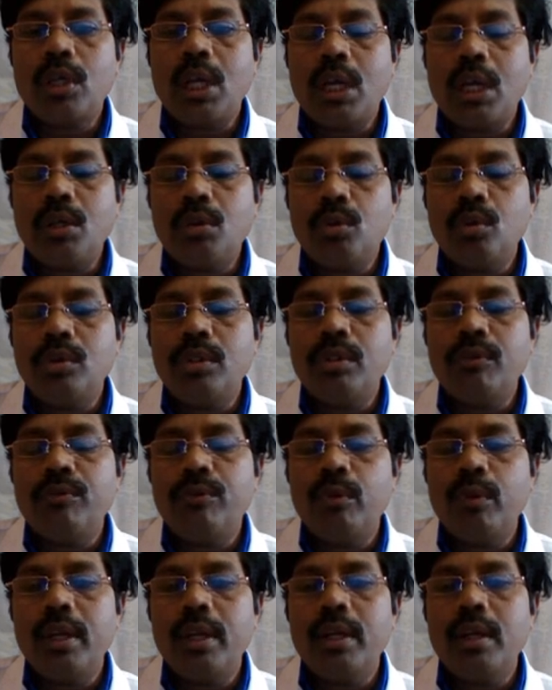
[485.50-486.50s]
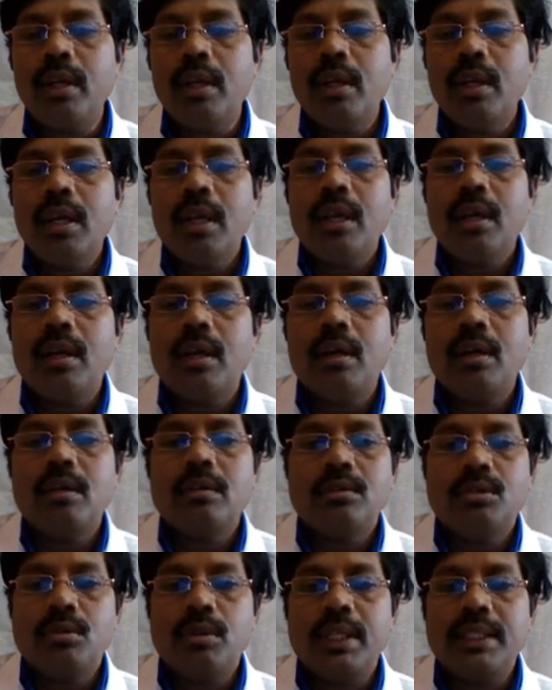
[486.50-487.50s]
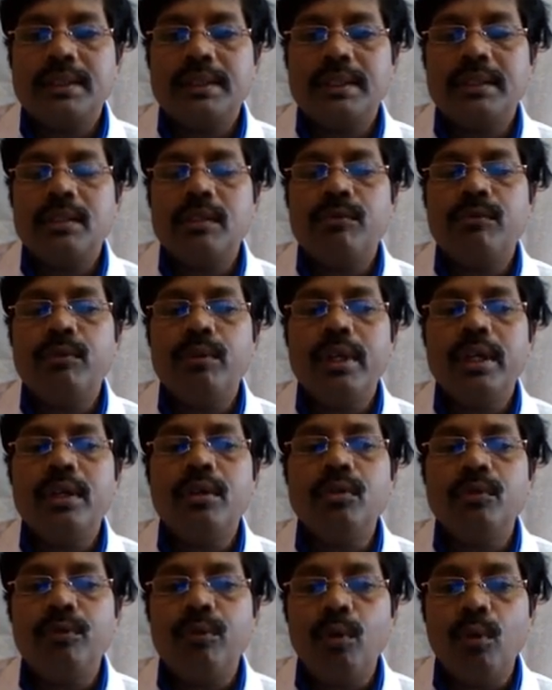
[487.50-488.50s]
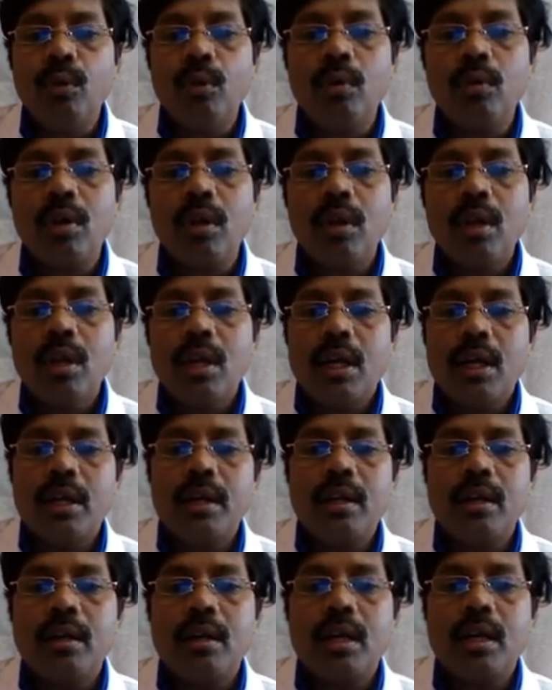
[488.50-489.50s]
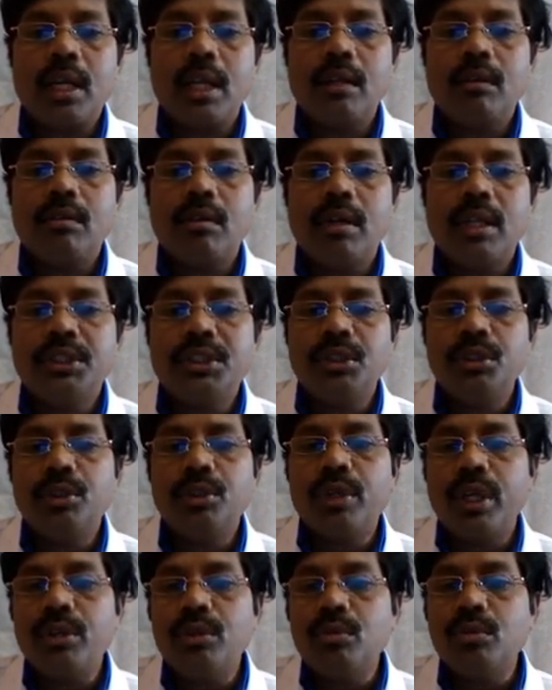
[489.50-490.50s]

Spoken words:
to control the fluid, to restrict the fluid to flow under calculation, you can